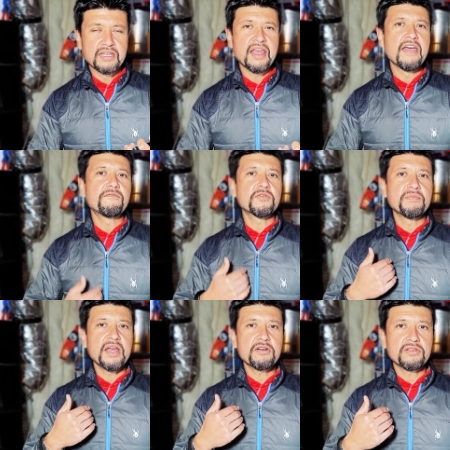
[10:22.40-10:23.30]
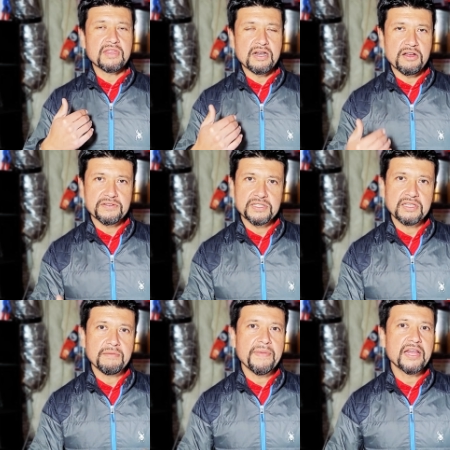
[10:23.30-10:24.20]
And from there, then all of a
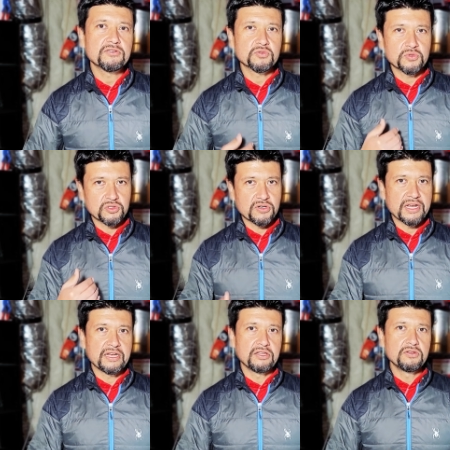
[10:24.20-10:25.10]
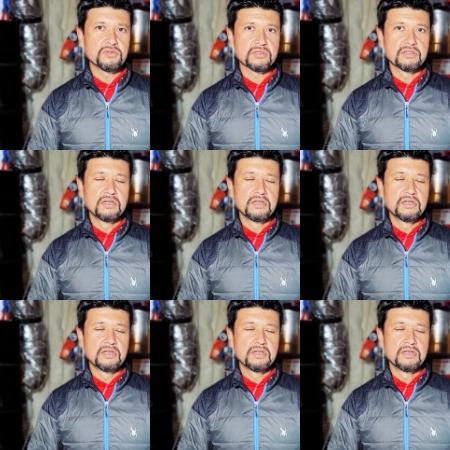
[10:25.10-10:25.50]
sudden the pedals will start getting loose.